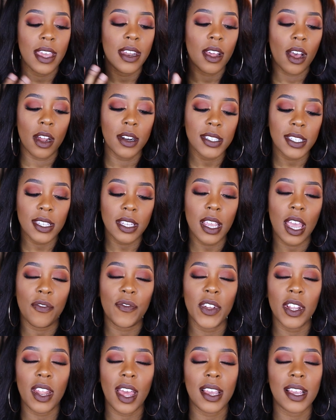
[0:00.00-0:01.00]
And honestly, I
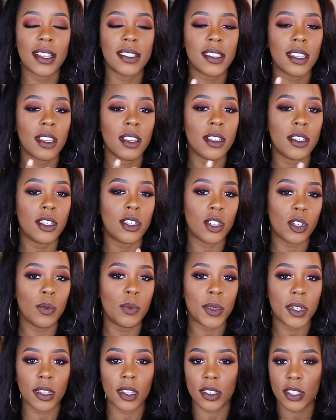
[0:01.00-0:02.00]
feel like it's a good
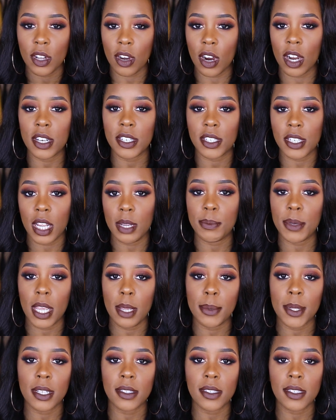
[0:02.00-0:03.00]
dupe to the Tarte Shape
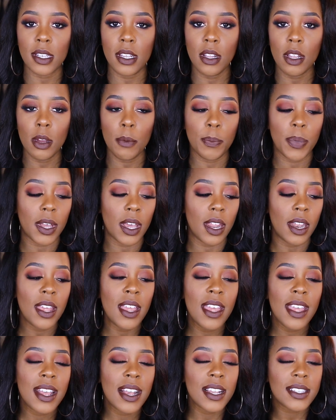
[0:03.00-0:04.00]
Tape Concealer, but
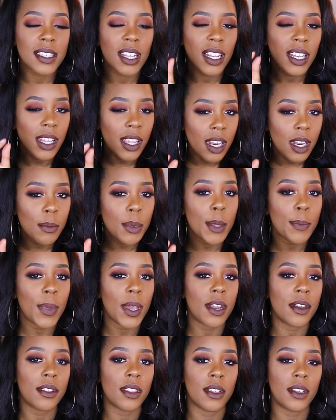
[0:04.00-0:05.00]
it's a little bit
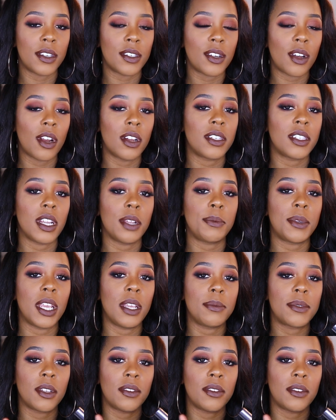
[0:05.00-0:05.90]
better than the Tarte shape tape.